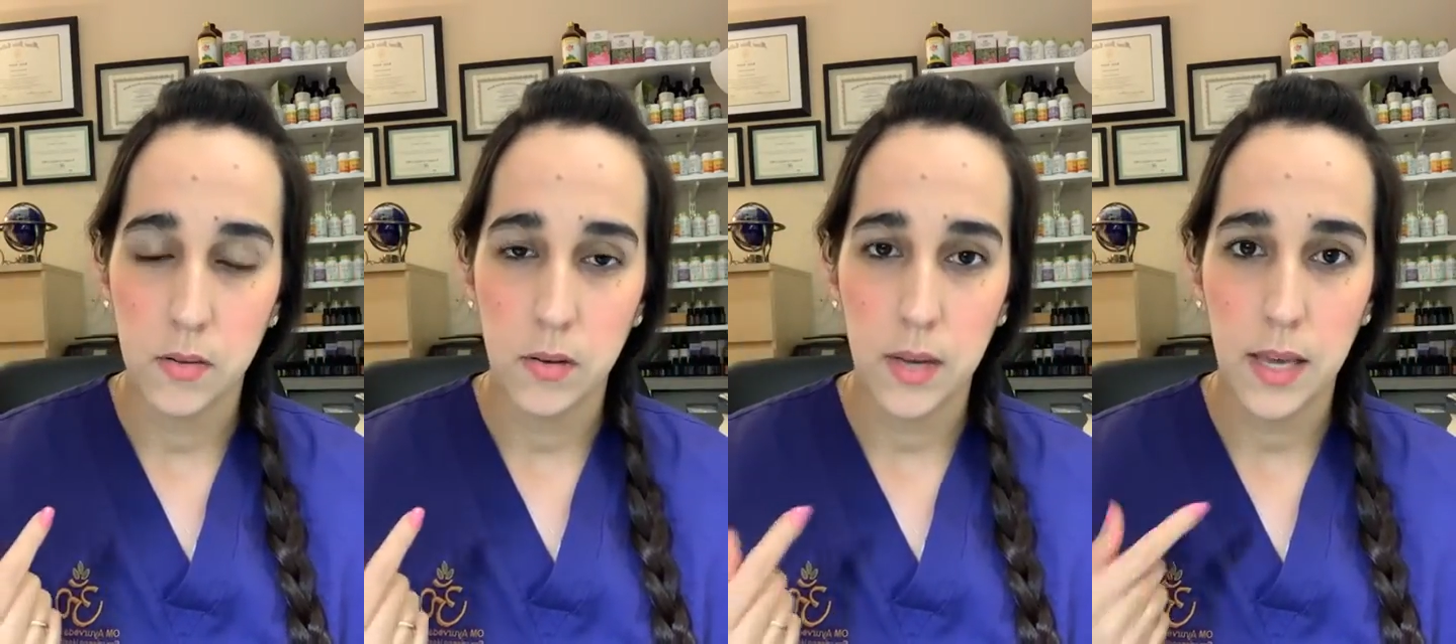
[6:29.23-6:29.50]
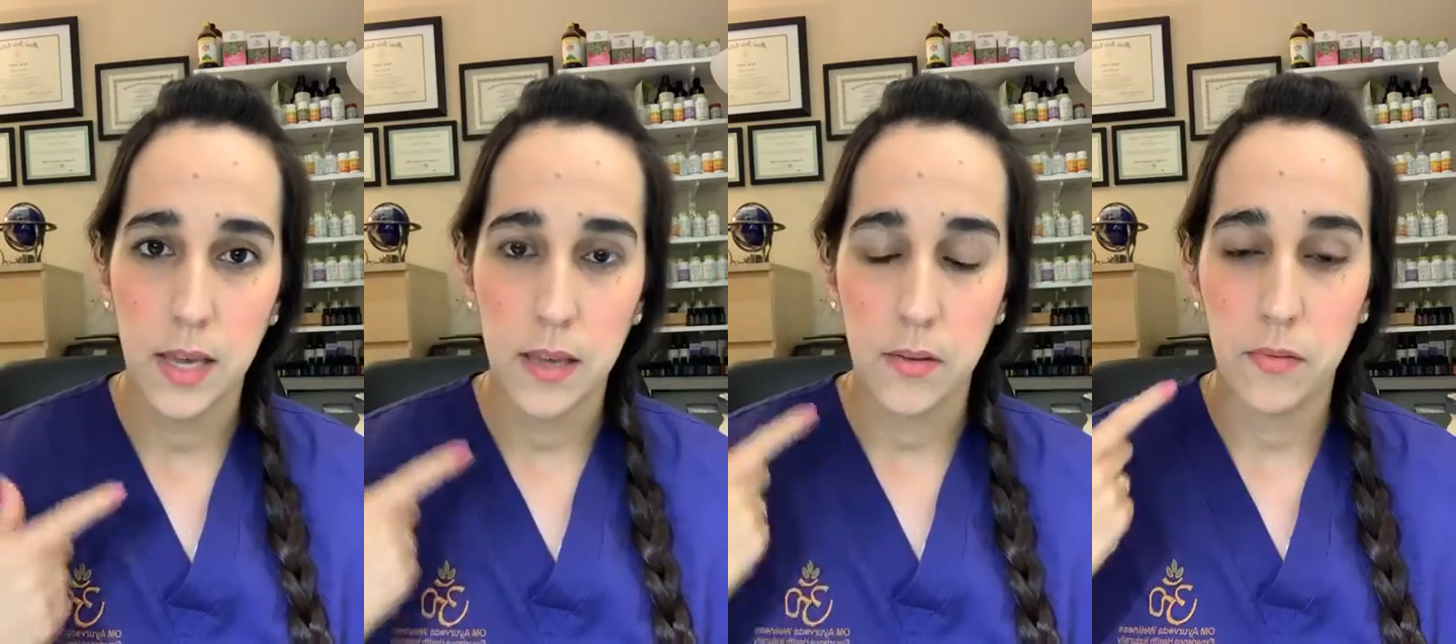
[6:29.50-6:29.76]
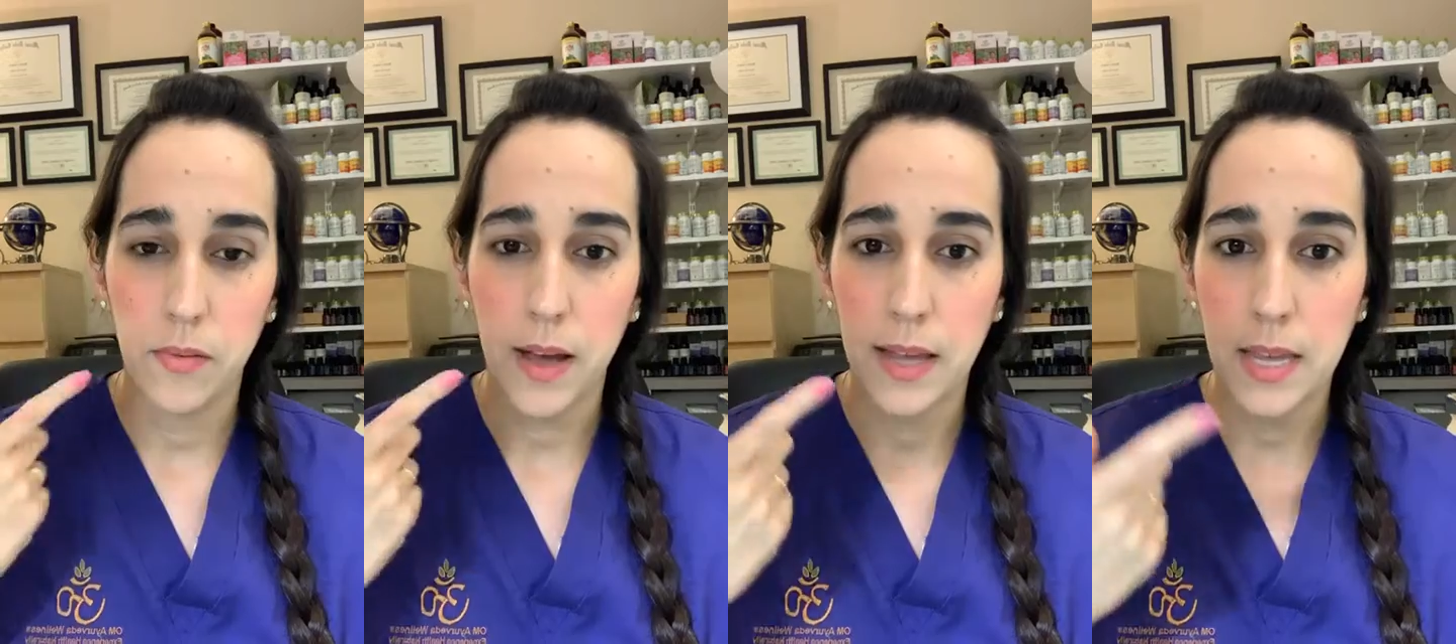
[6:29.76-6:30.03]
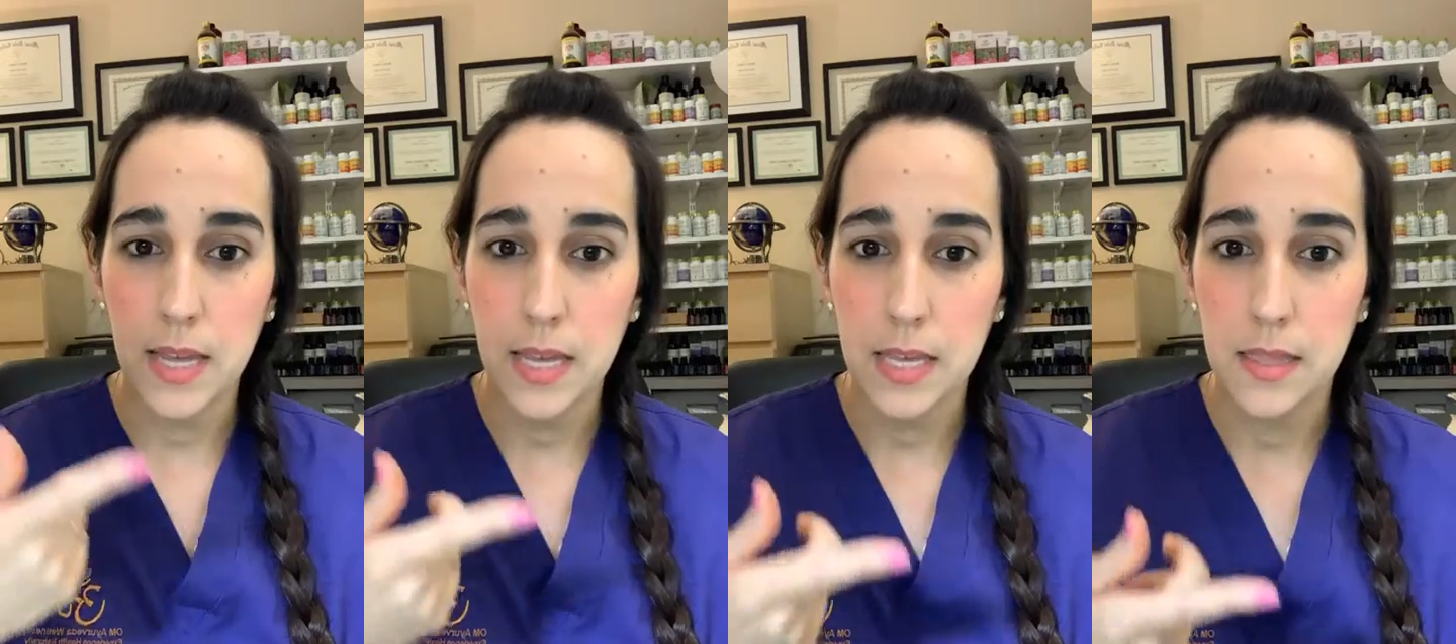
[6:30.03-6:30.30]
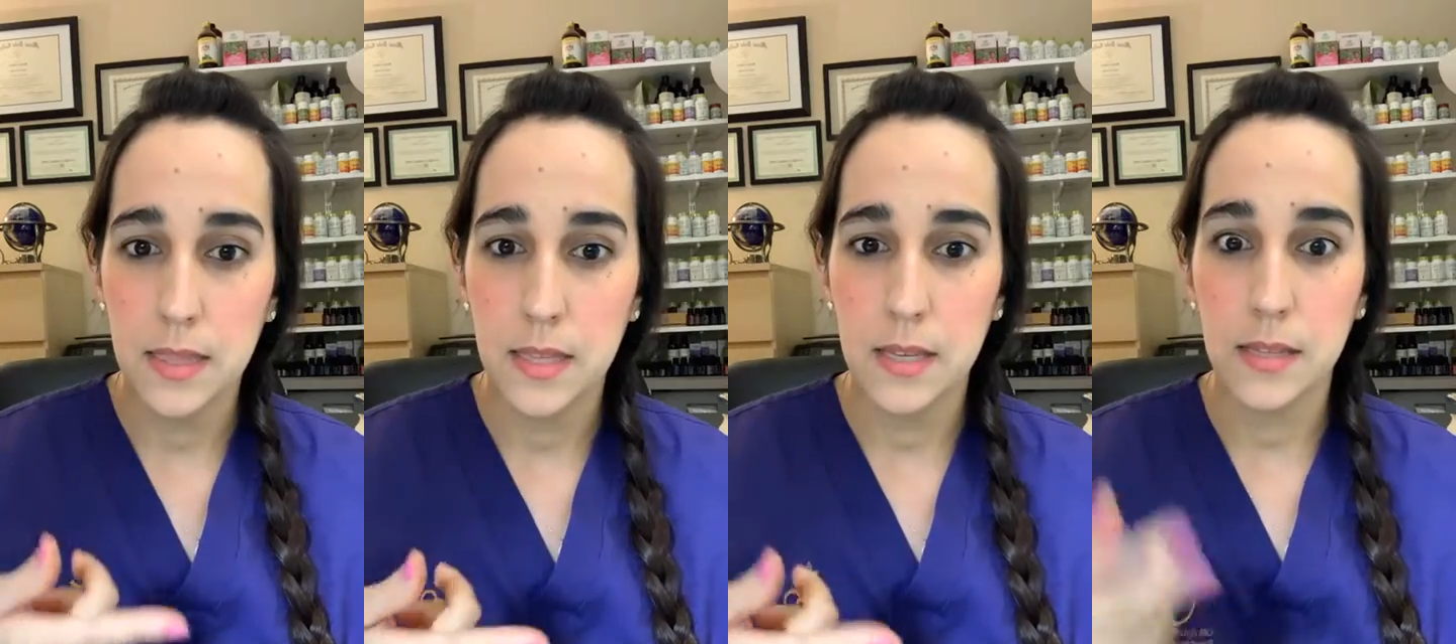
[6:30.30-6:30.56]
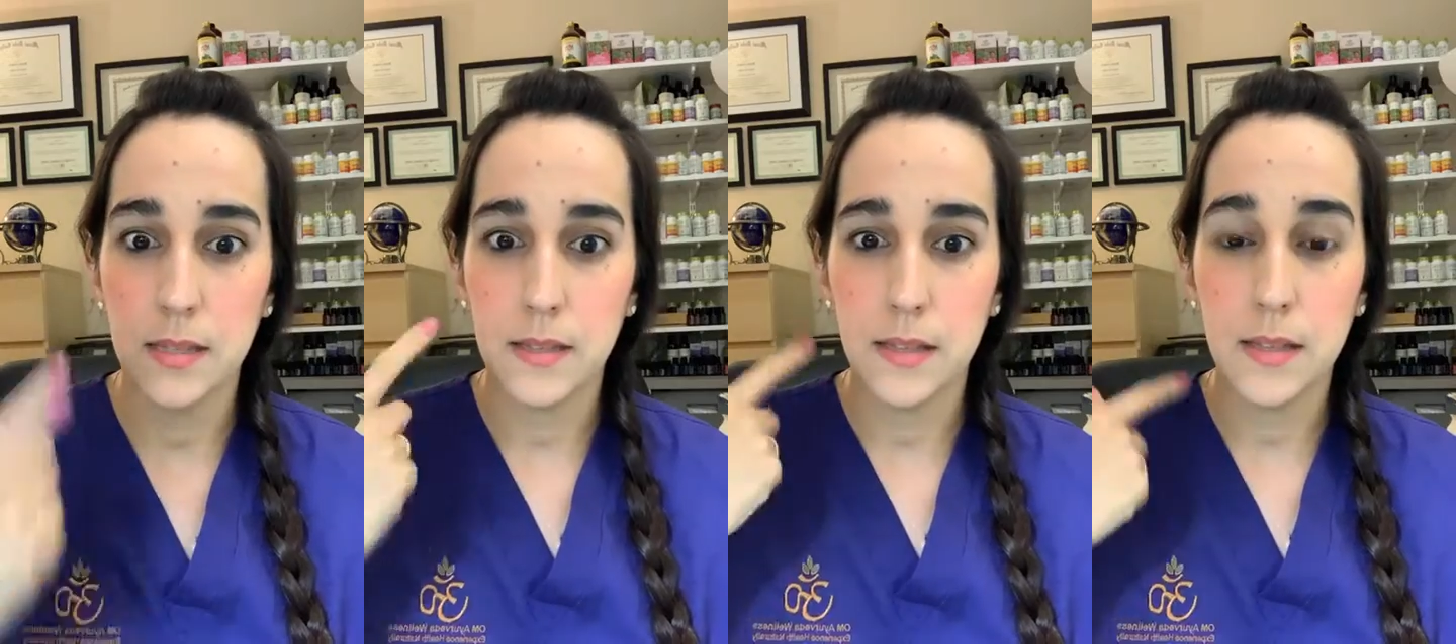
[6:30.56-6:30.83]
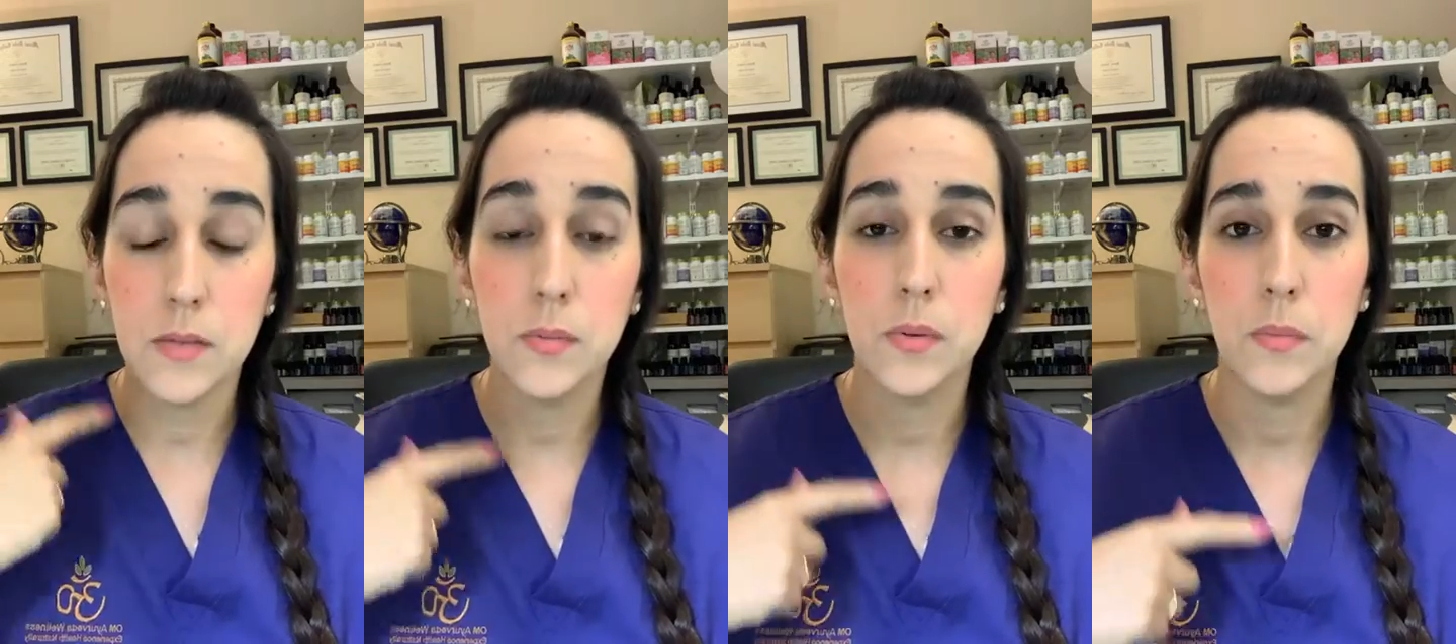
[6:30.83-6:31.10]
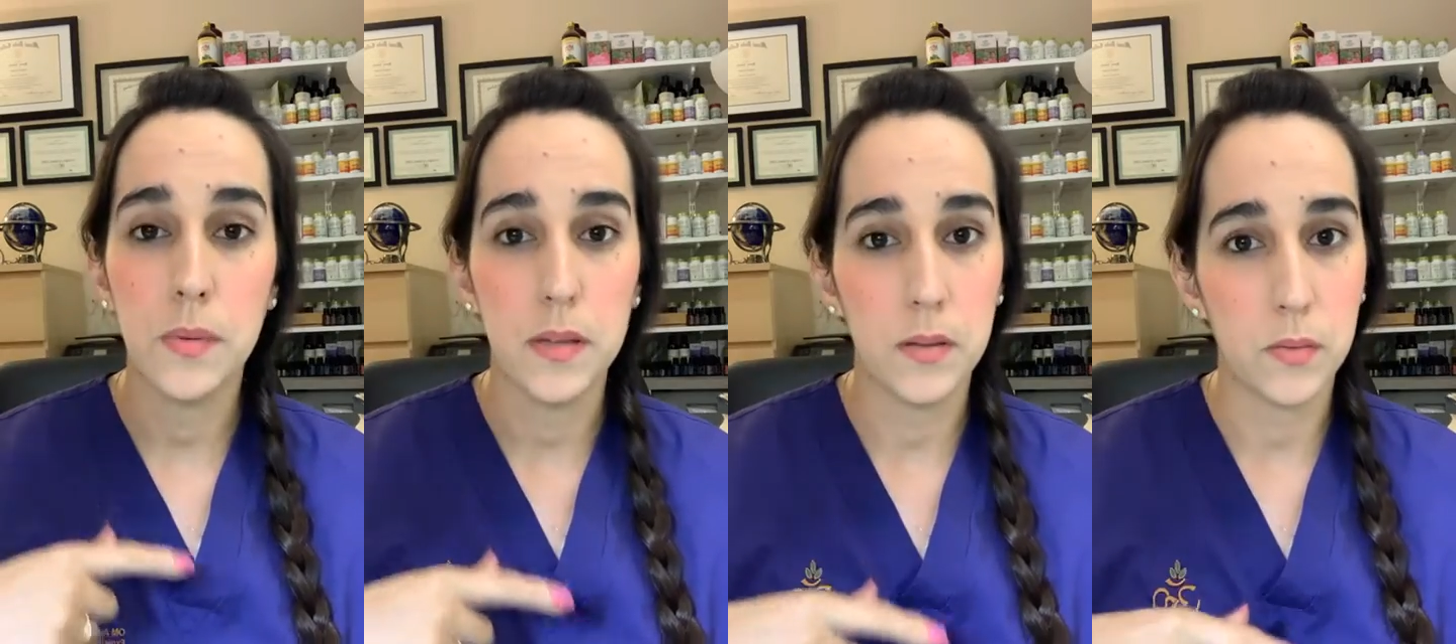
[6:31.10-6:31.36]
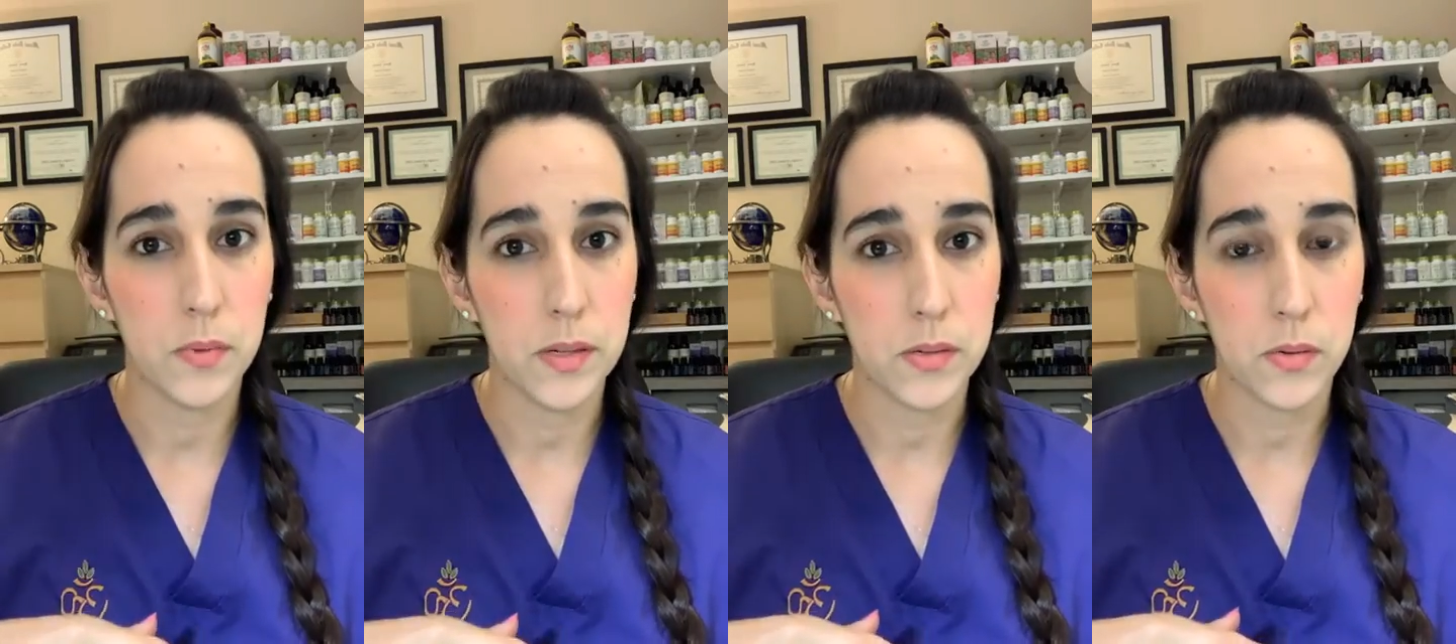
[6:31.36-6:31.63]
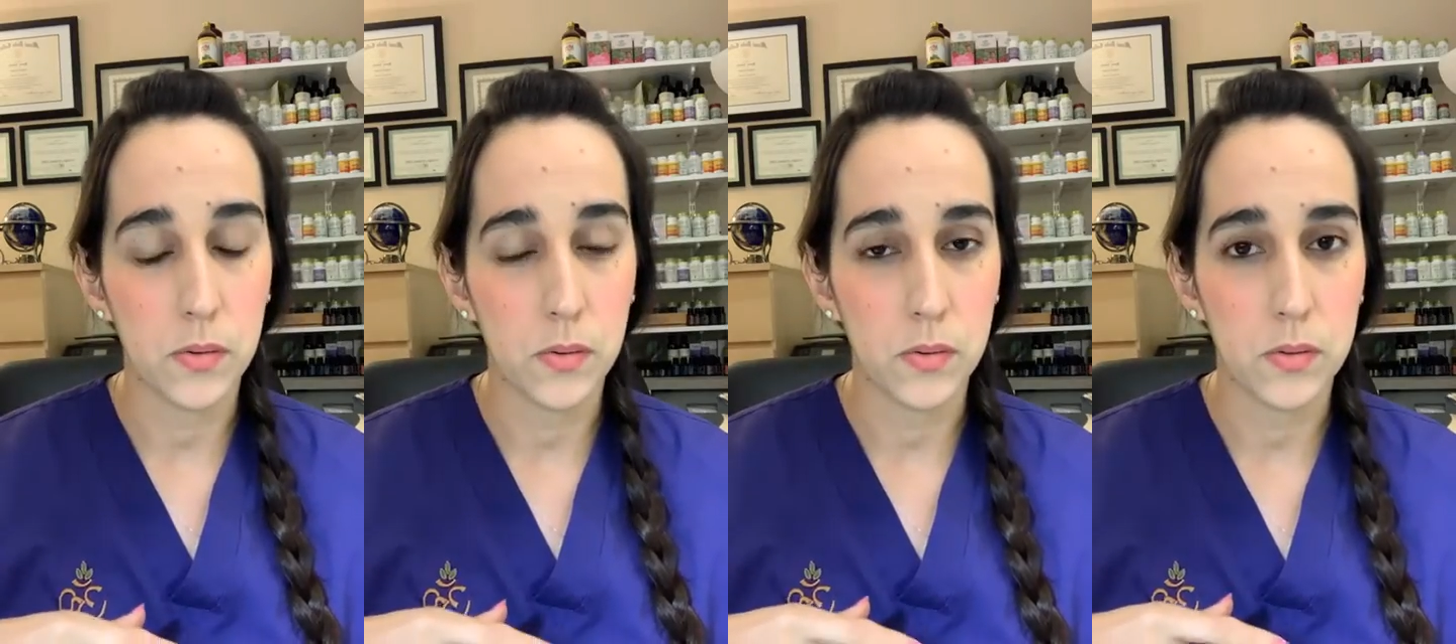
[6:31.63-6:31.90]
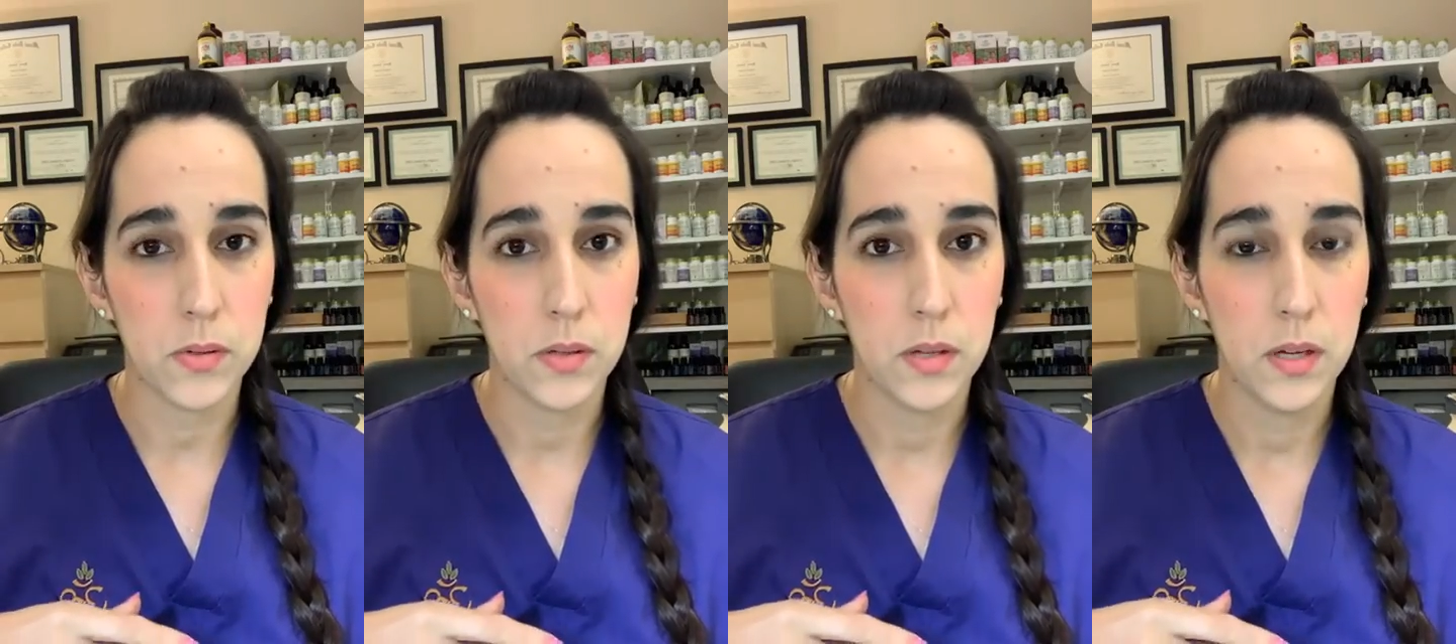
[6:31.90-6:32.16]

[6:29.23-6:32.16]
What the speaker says: Okay, if I eat this will be the result.